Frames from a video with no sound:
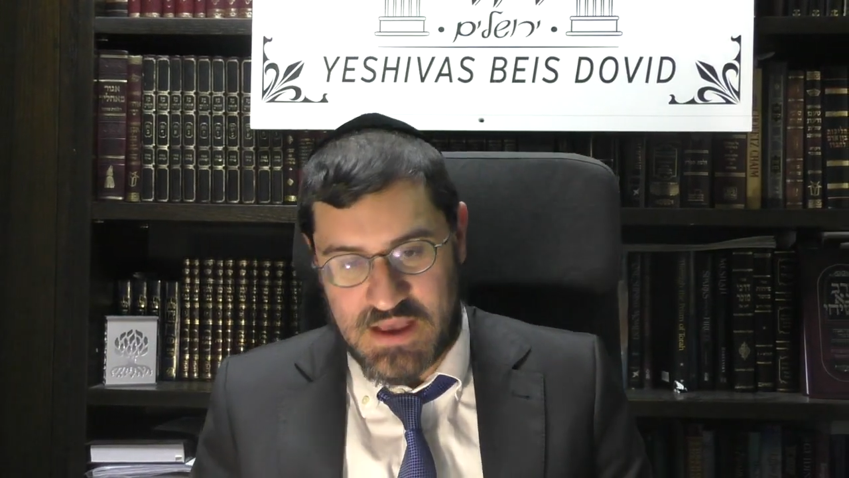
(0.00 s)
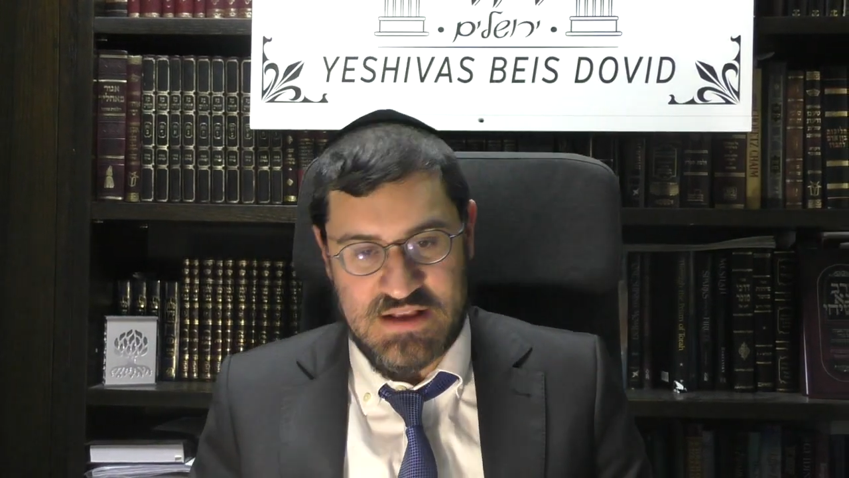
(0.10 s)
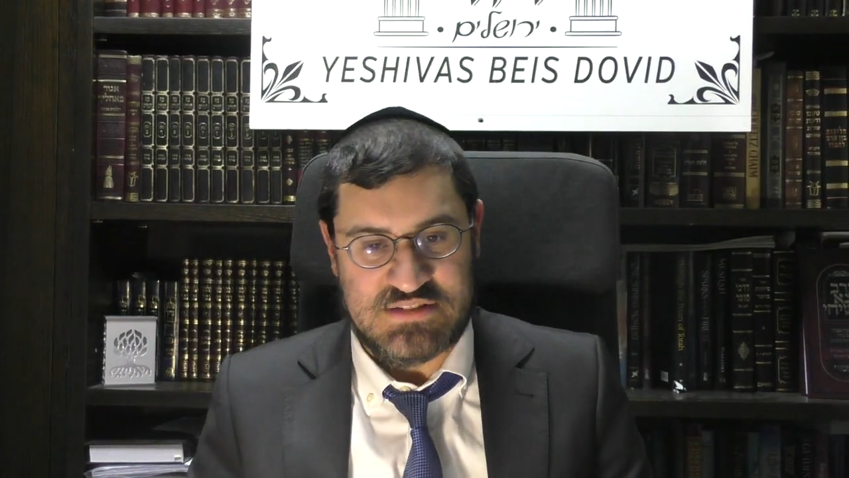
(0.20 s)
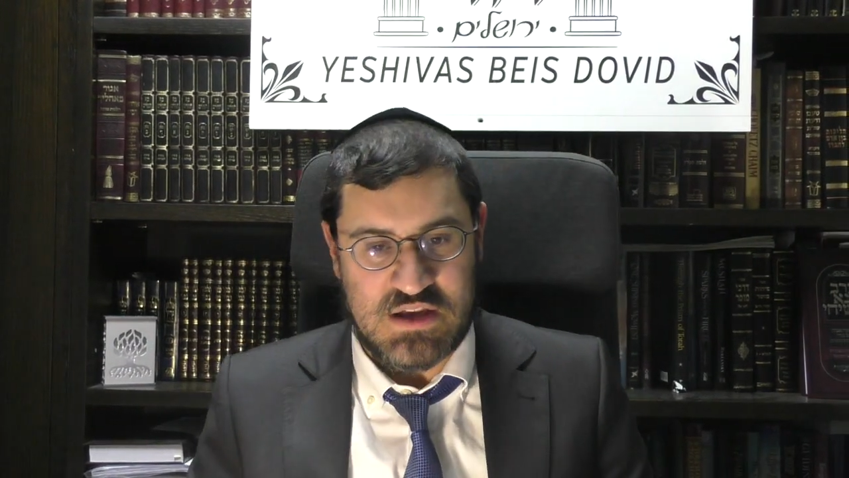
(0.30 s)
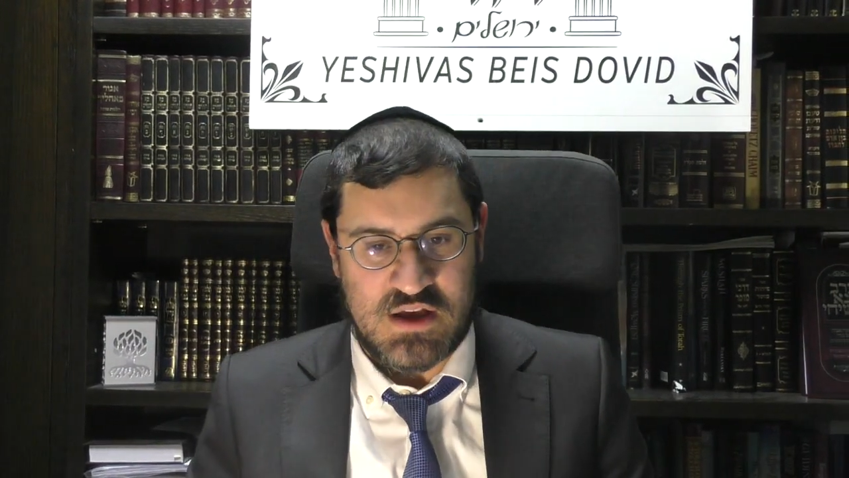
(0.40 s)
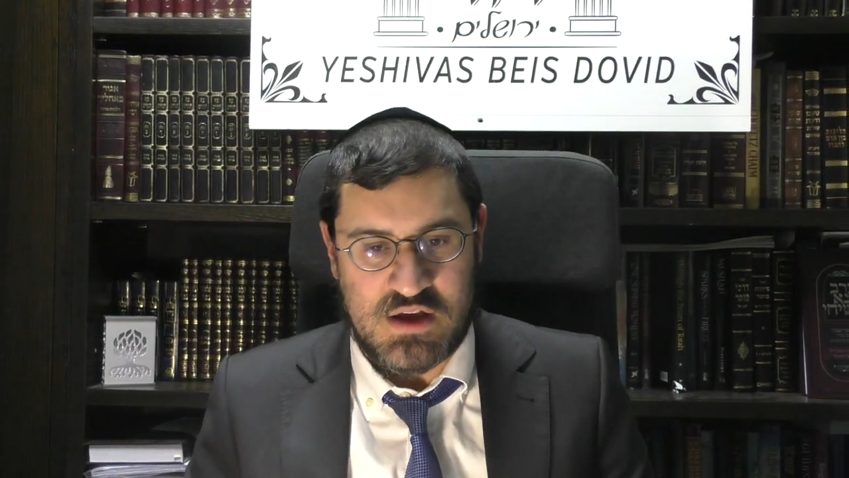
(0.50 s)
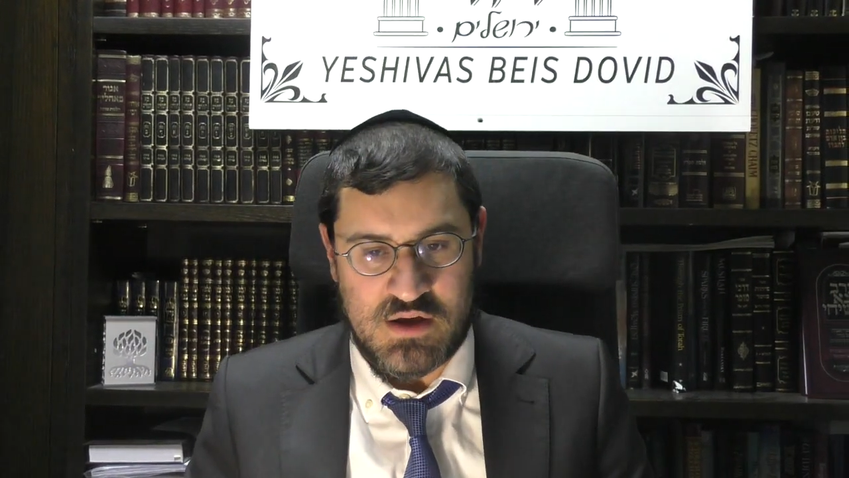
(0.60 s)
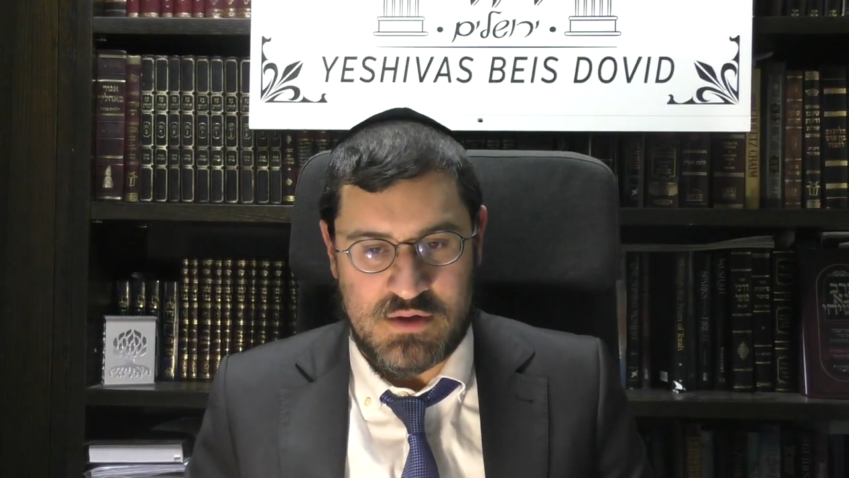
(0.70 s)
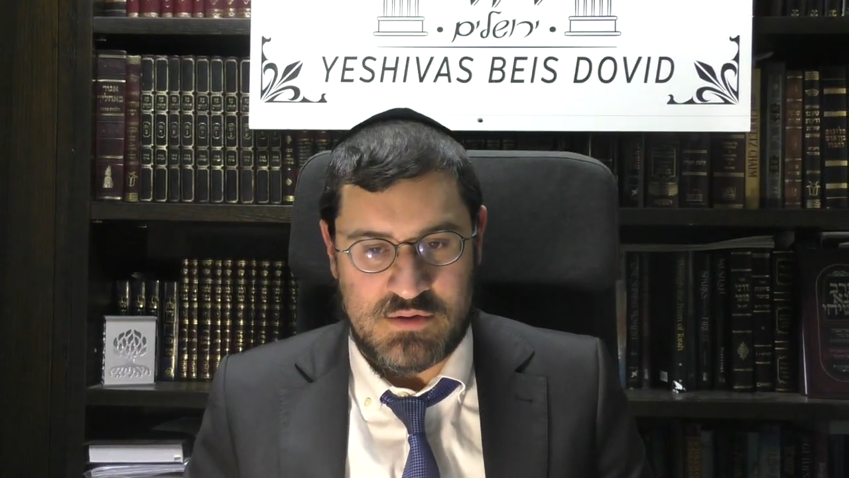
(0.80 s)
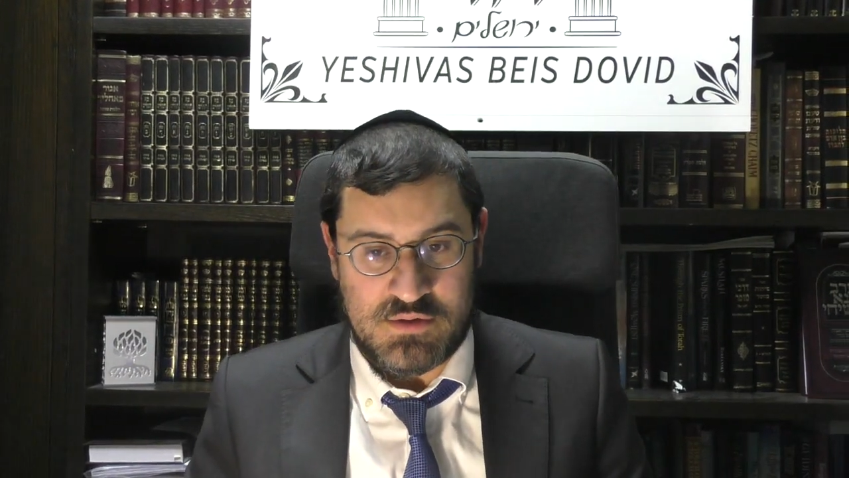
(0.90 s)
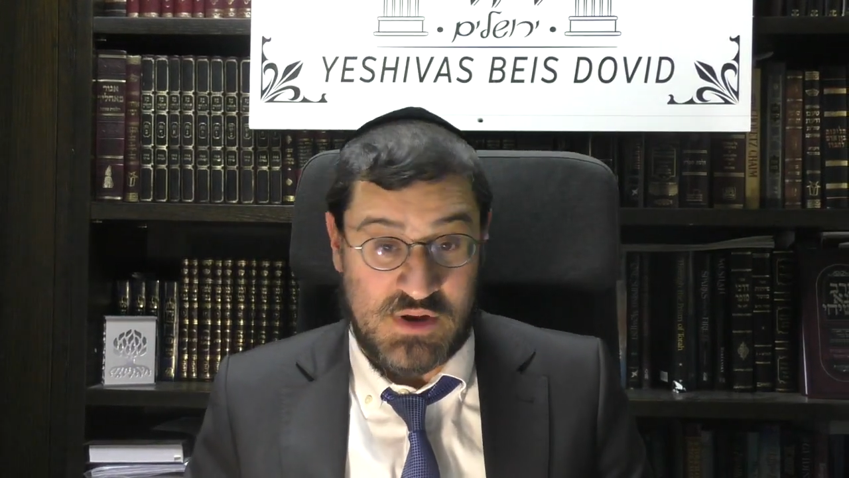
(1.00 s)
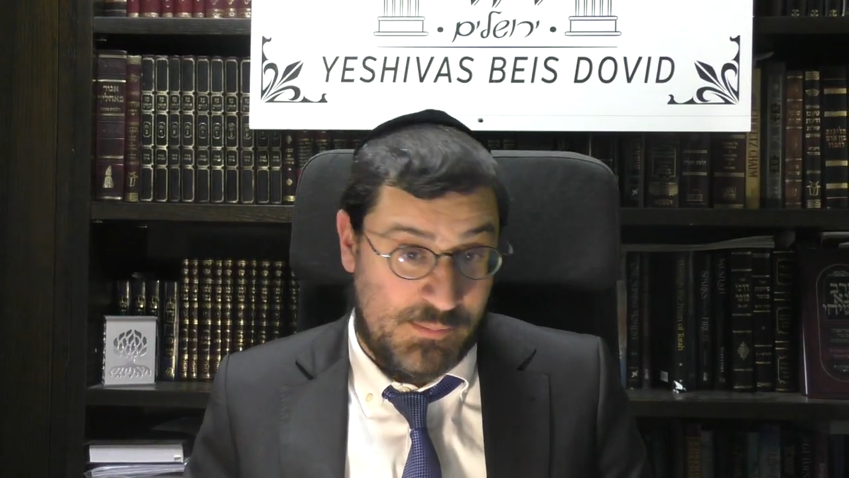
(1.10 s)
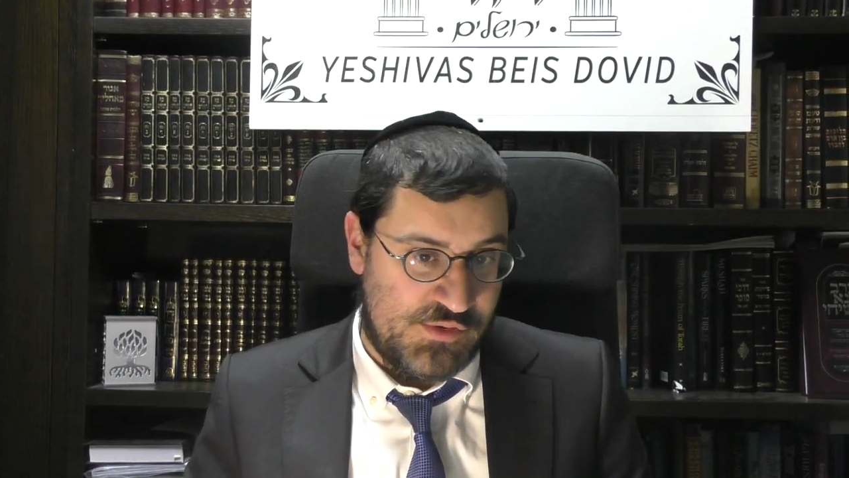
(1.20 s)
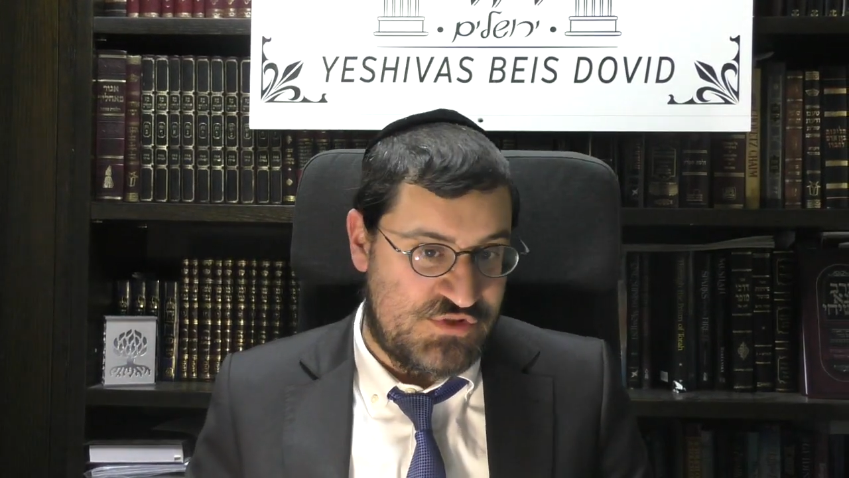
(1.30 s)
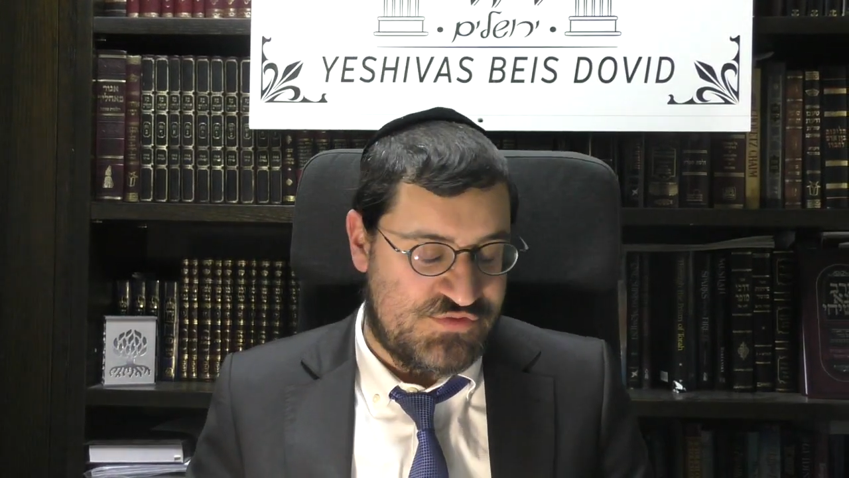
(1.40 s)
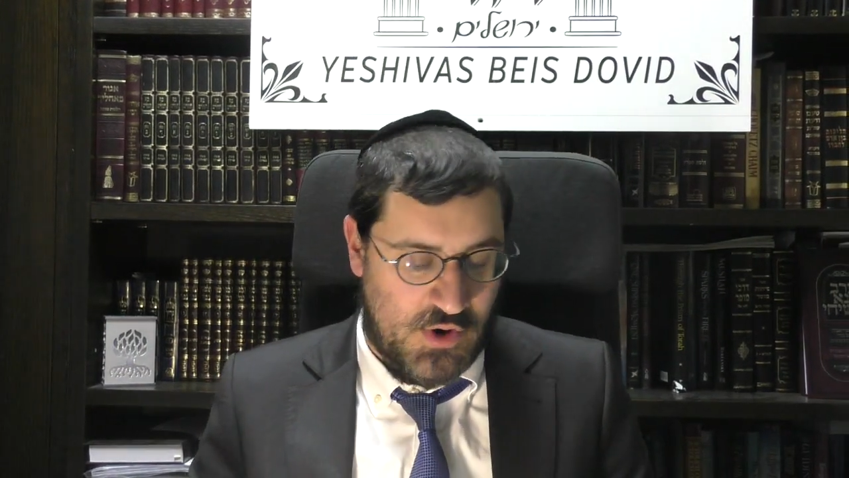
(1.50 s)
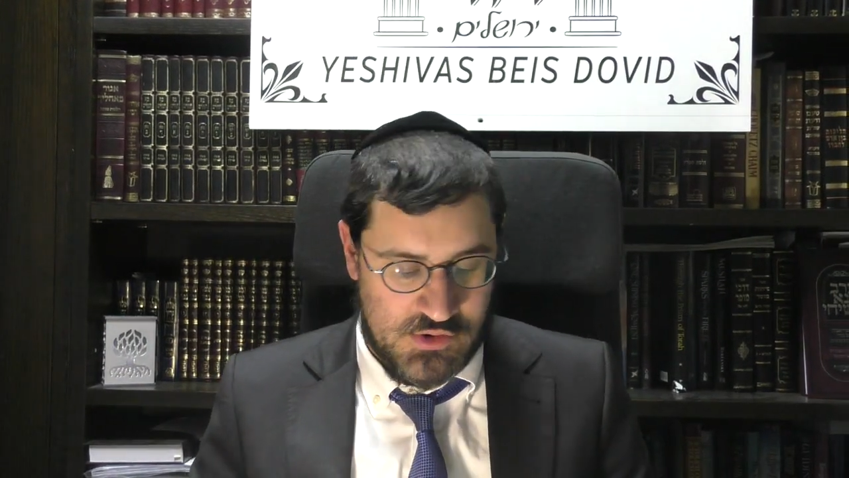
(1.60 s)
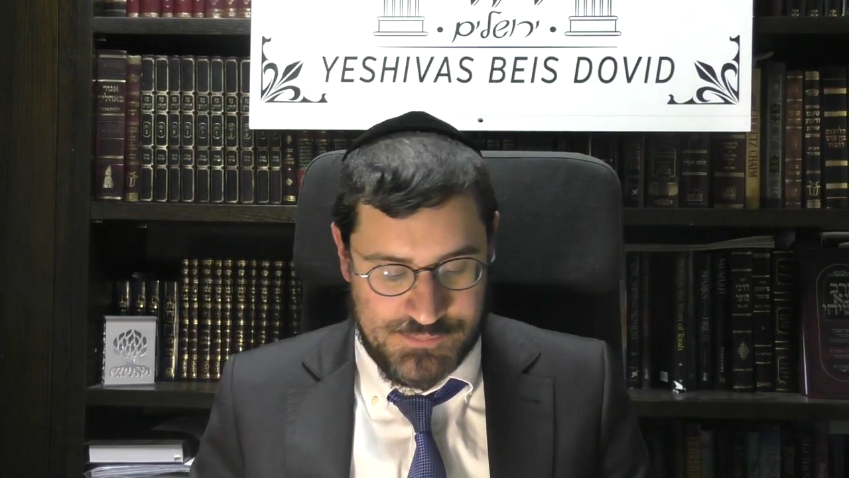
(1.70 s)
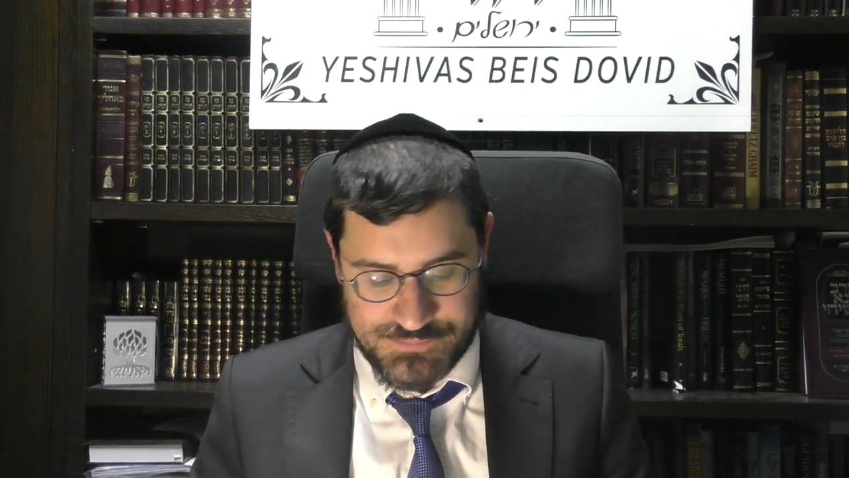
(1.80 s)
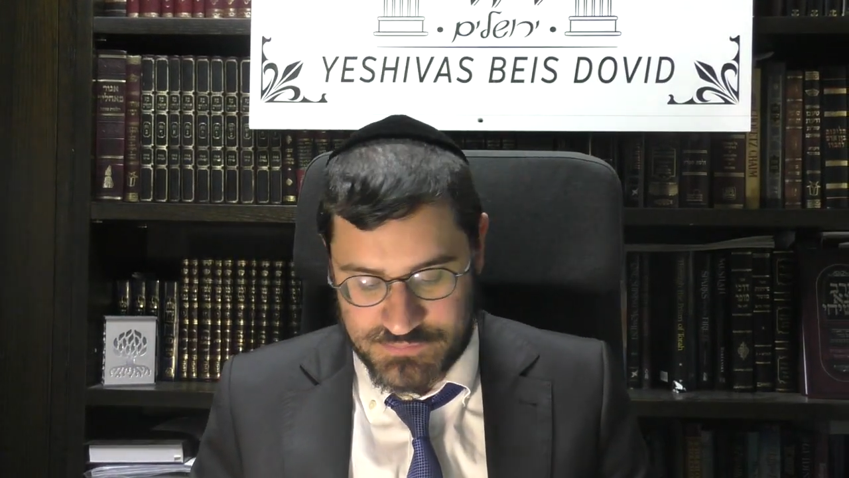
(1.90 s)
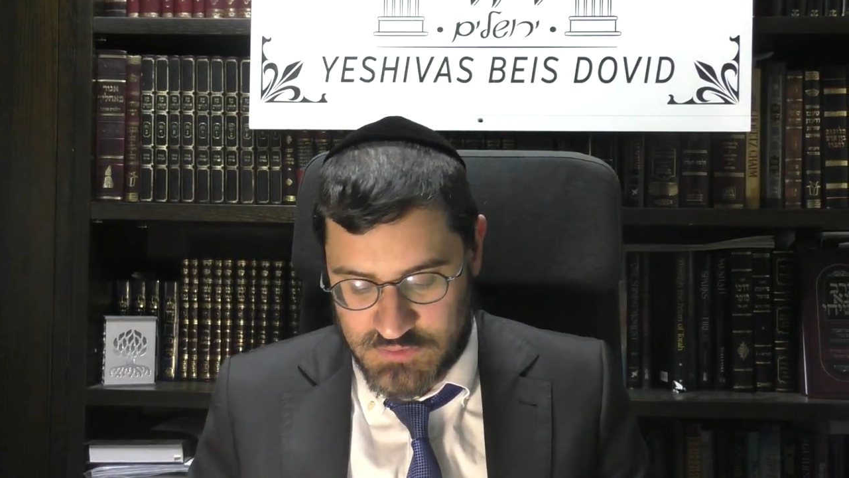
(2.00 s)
has a number of Sfarim.